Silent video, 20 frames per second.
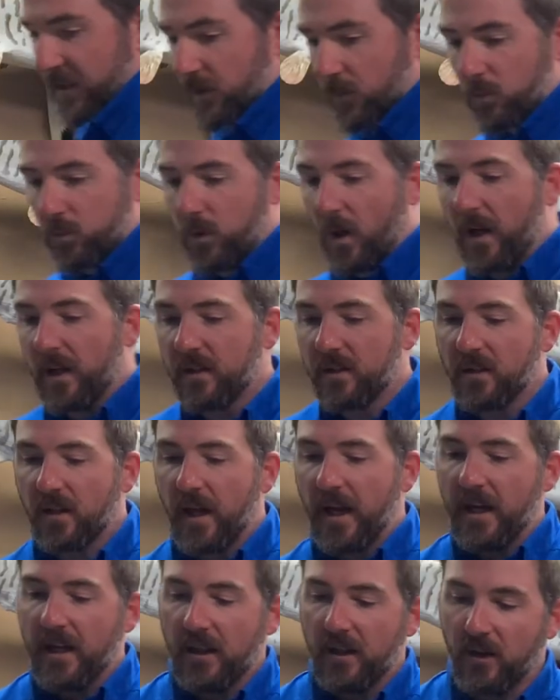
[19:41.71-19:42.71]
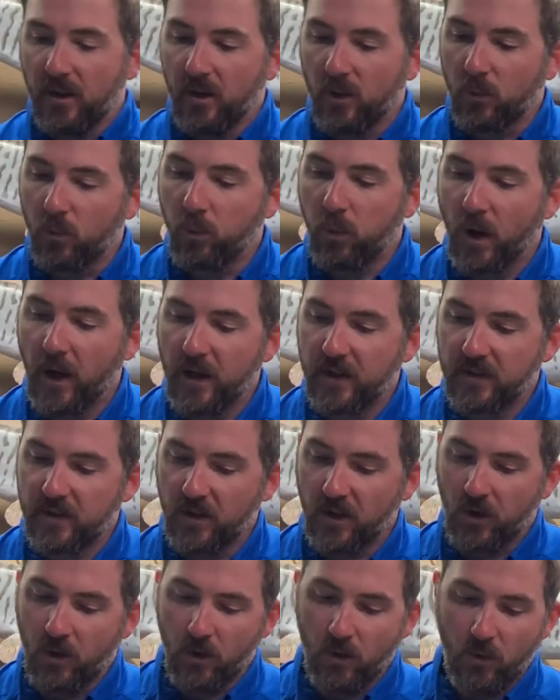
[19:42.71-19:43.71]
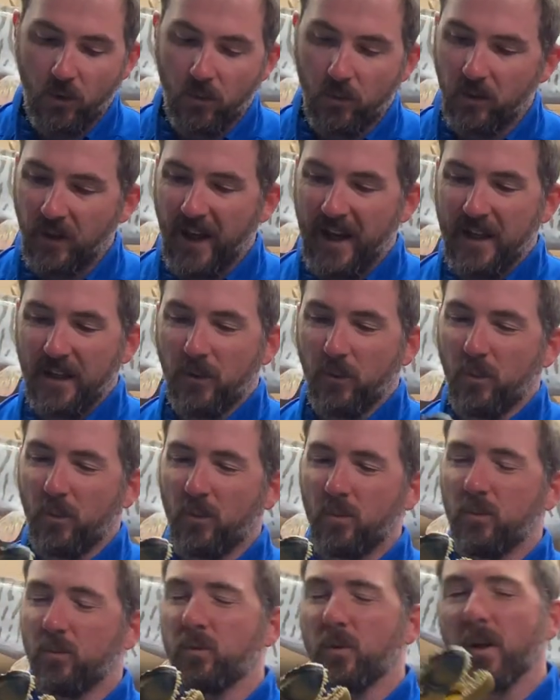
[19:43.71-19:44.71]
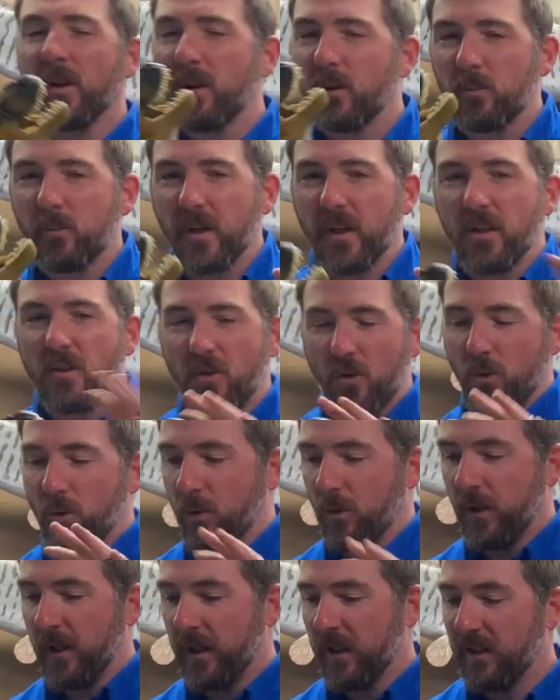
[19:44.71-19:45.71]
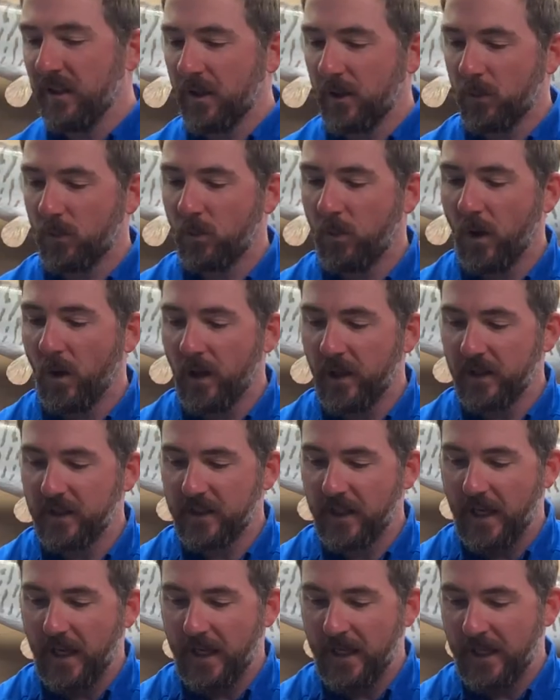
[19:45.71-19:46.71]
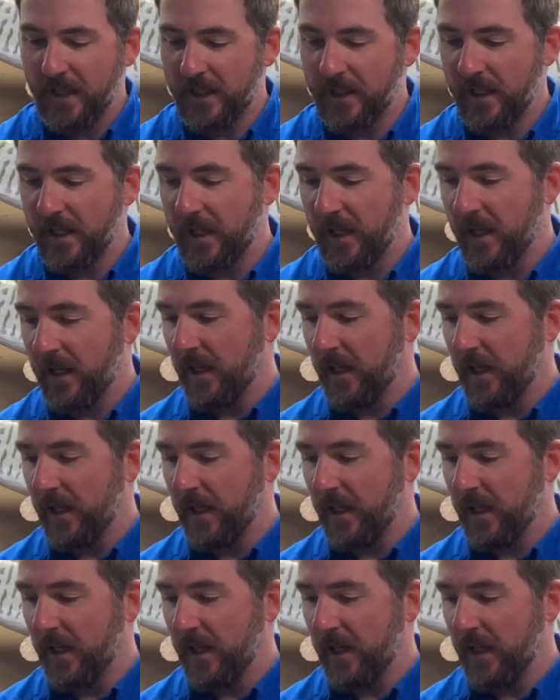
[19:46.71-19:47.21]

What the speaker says: there was no like really retooling. There was in the